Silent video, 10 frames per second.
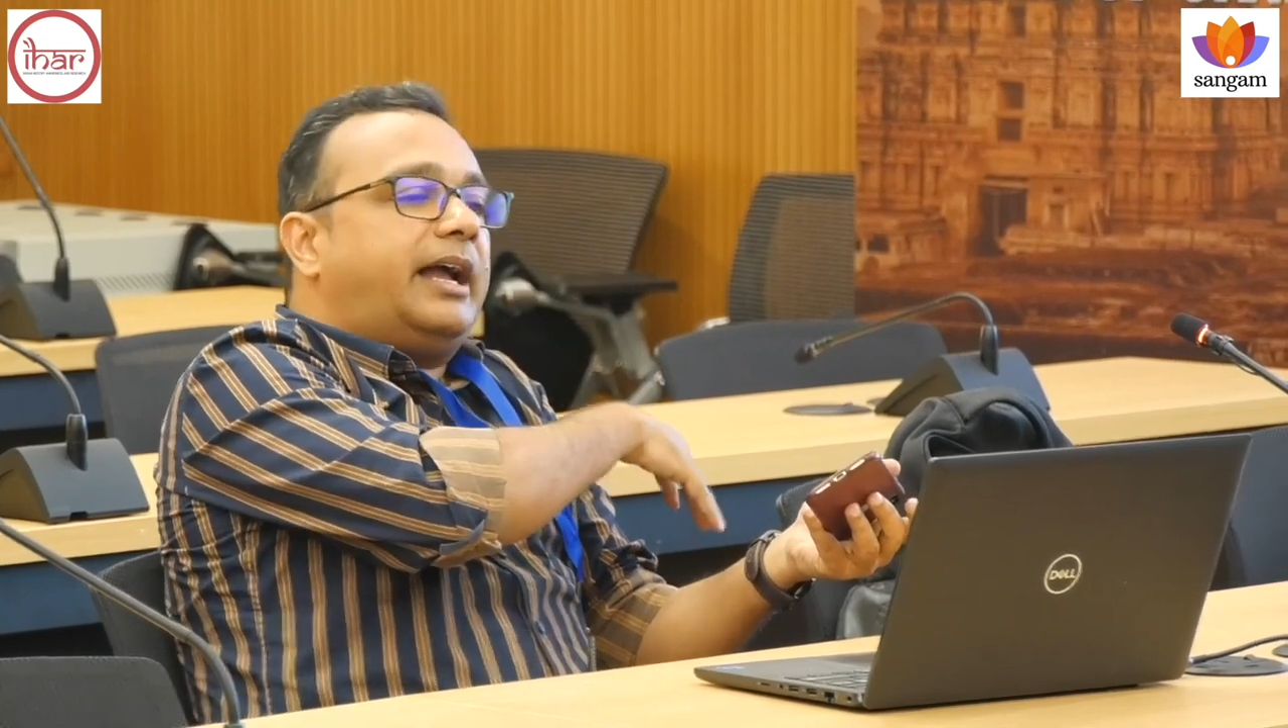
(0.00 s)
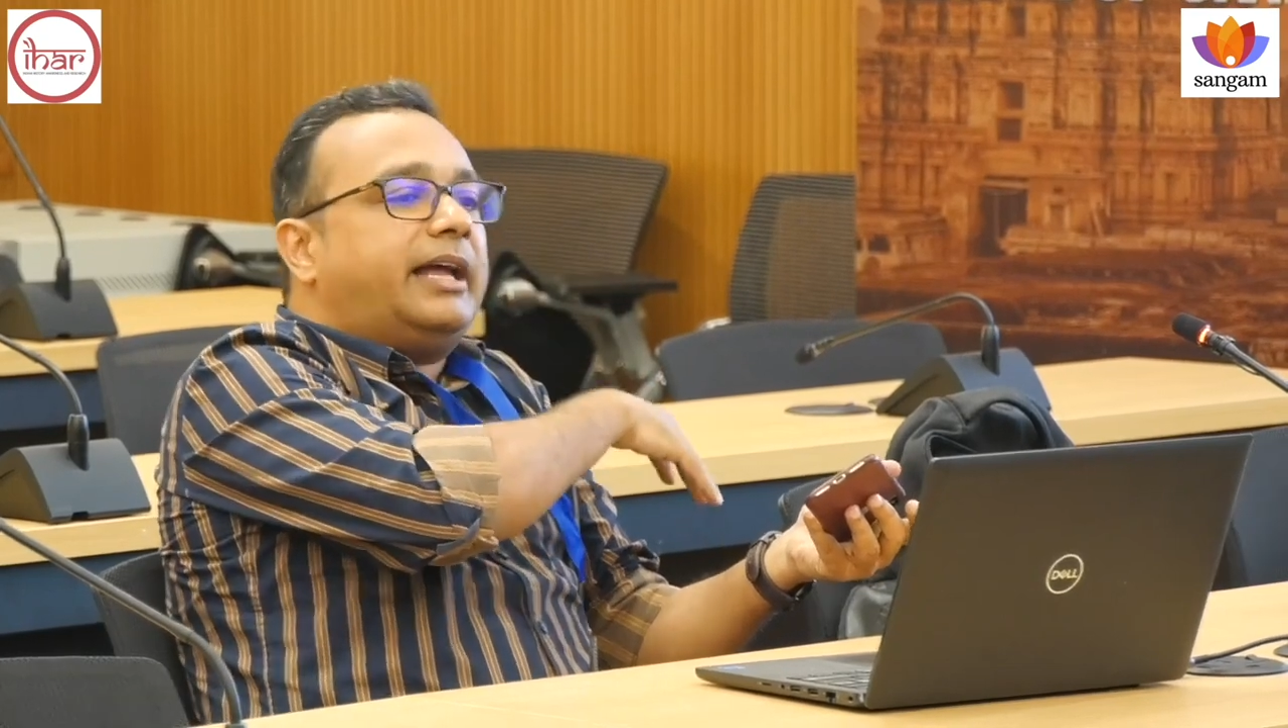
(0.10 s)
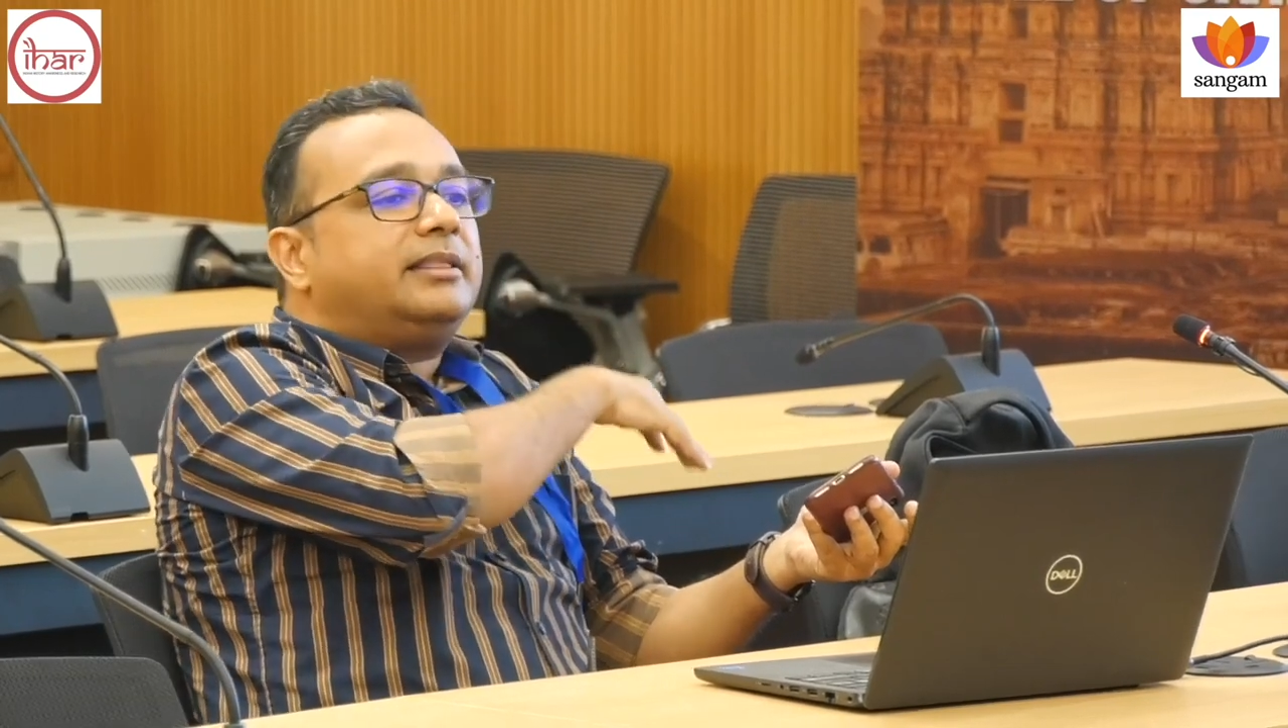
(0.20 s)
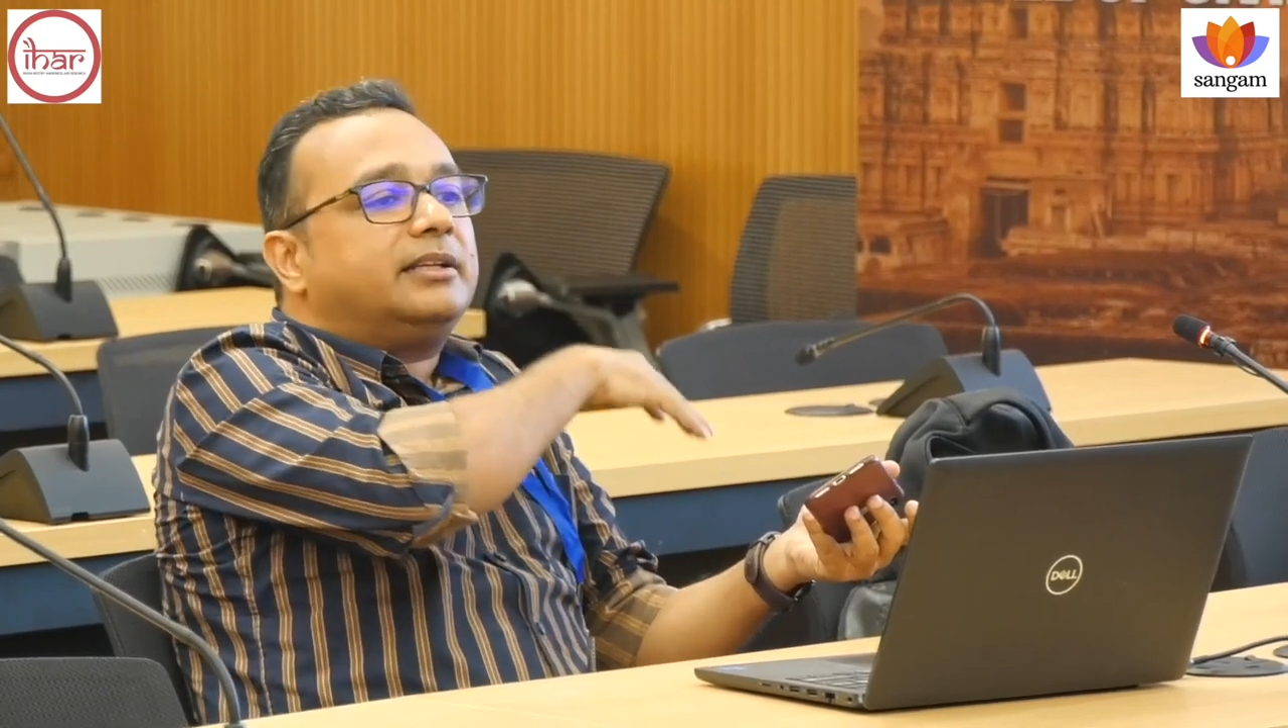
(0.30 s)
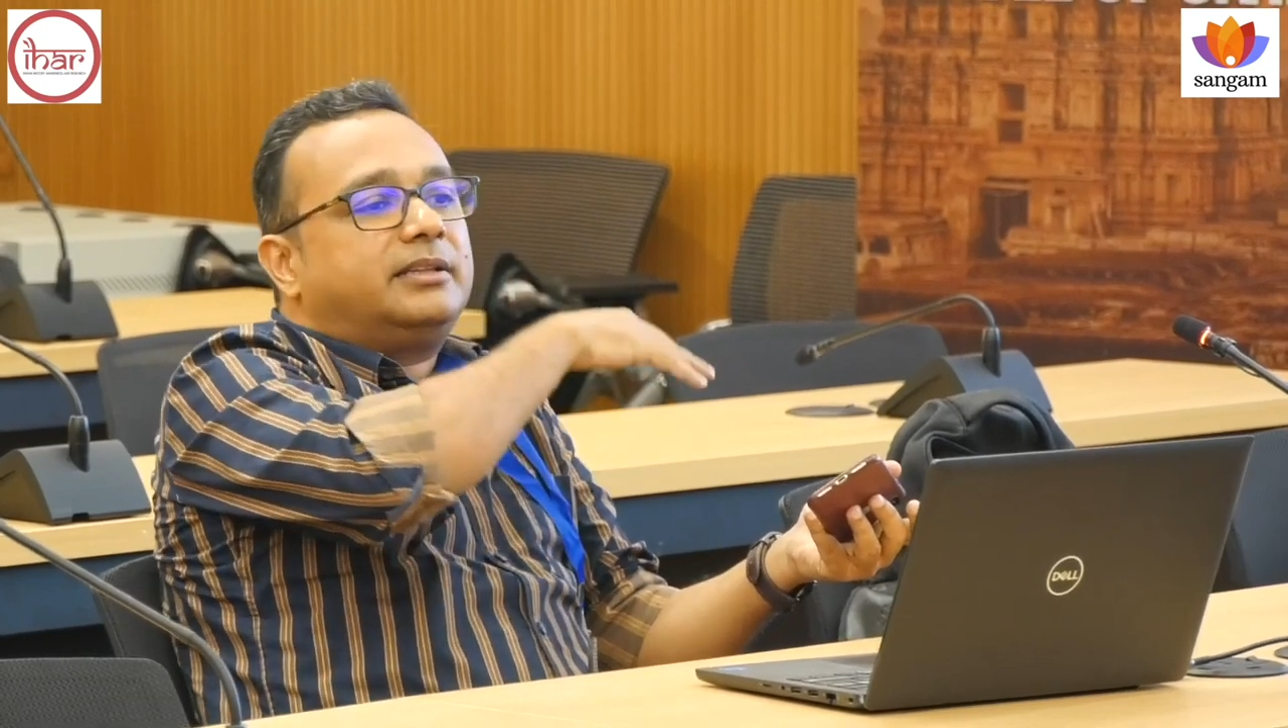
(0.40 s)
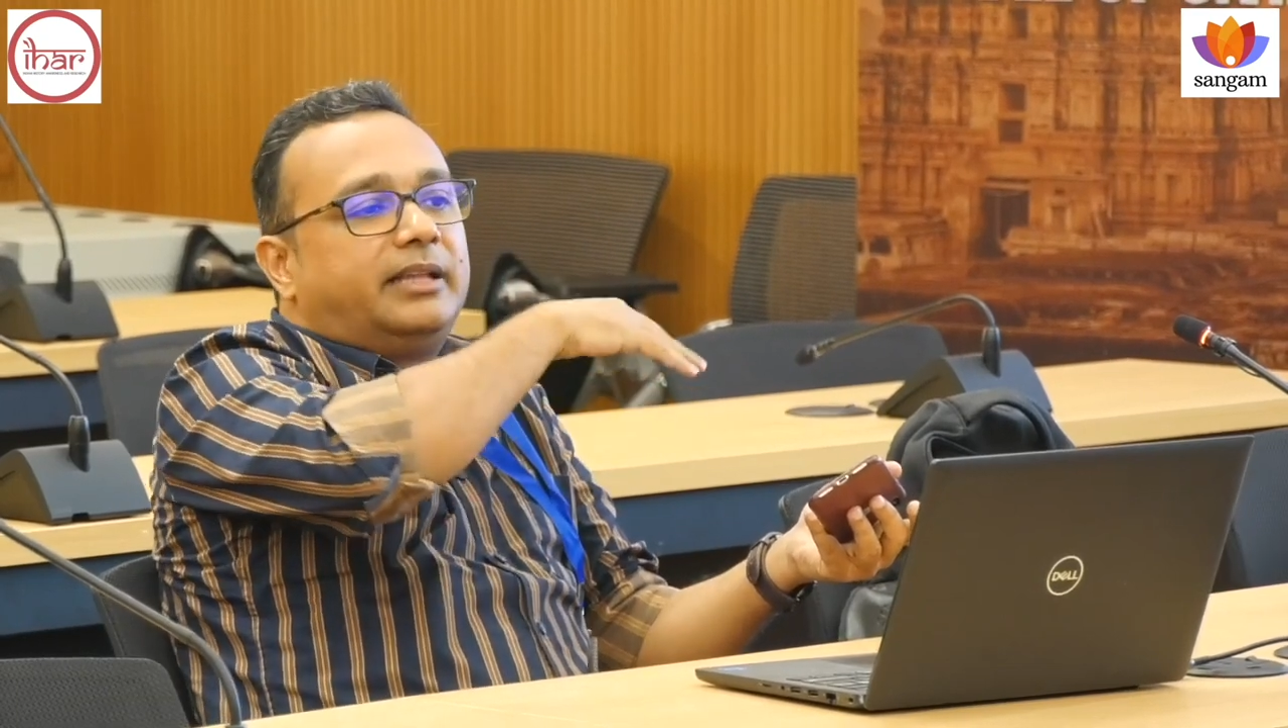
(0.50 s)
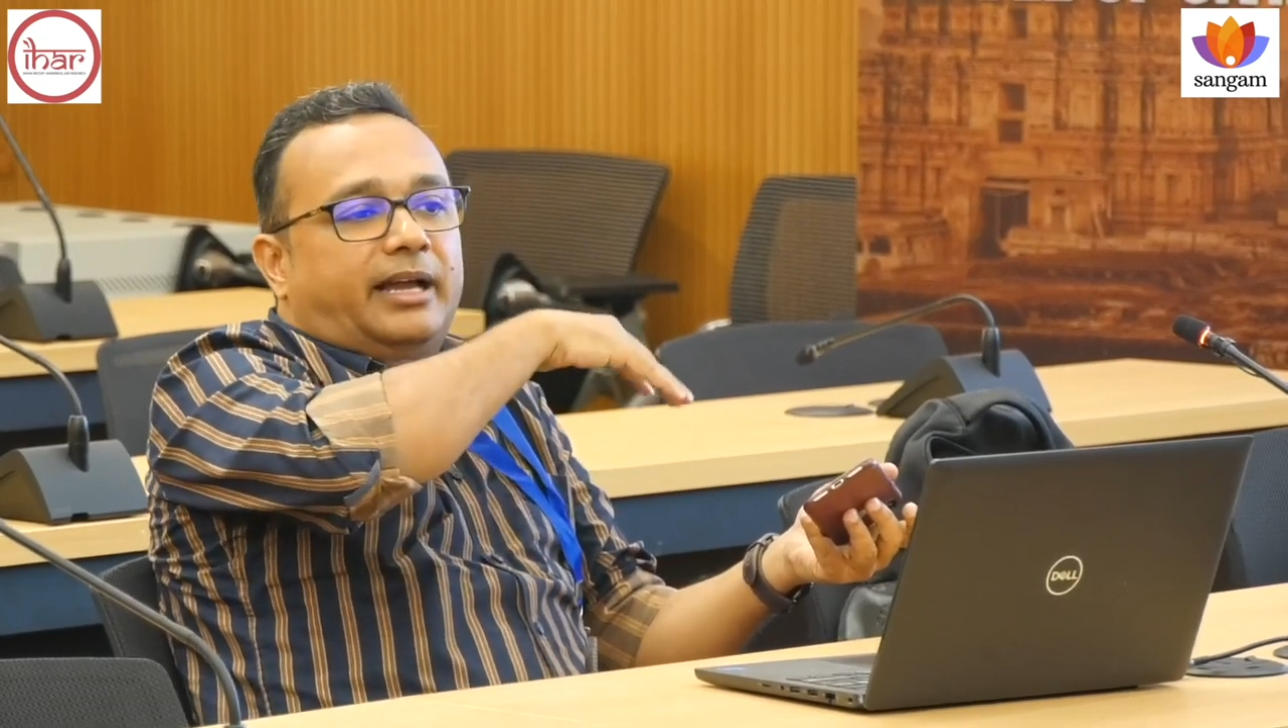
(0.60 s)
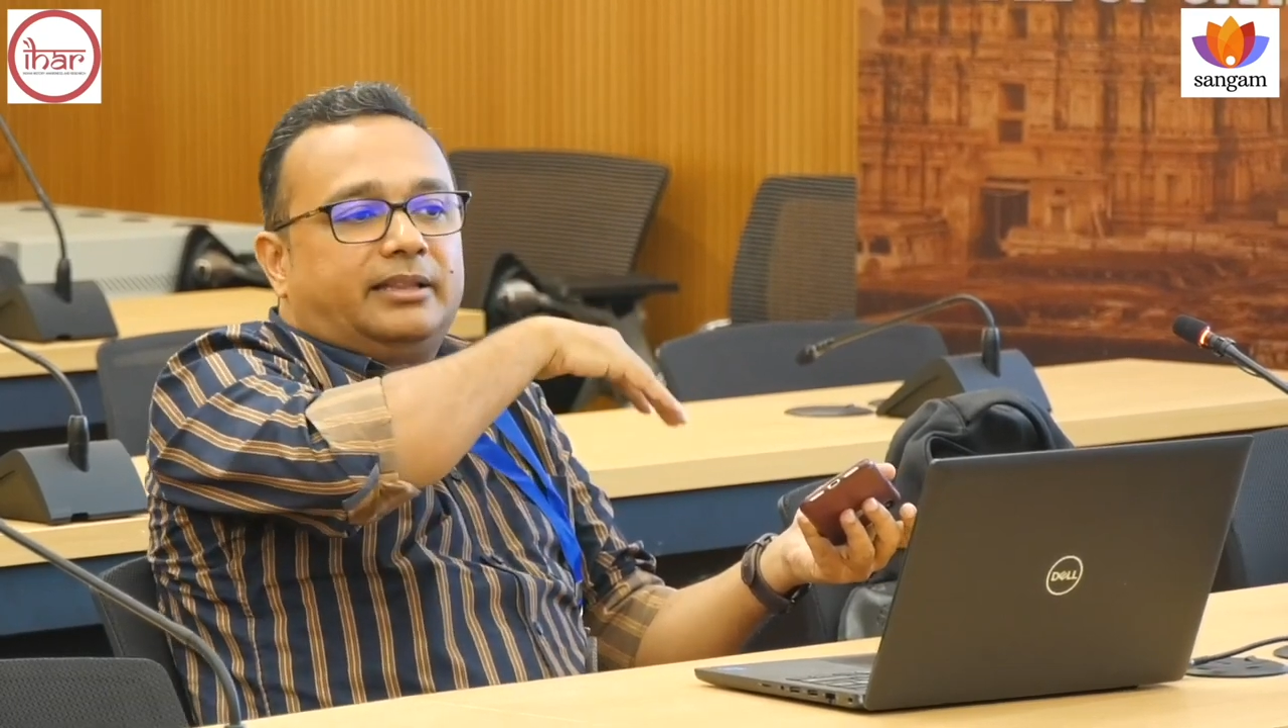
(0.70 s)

and the